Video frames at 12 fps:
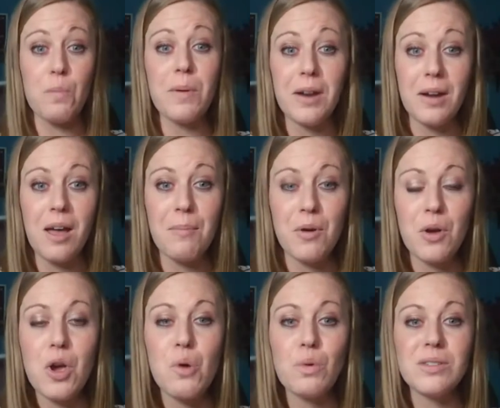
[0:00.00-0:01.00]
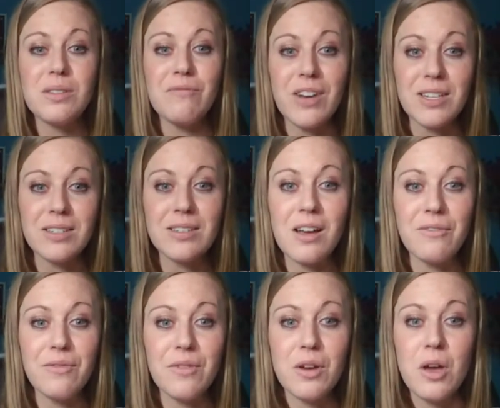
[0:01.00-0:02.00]
Open it up with some fun
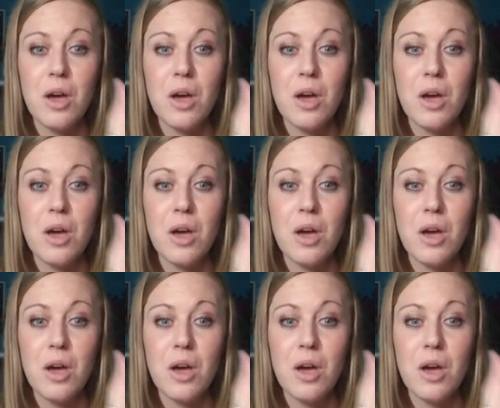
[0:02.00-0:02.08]
stuff.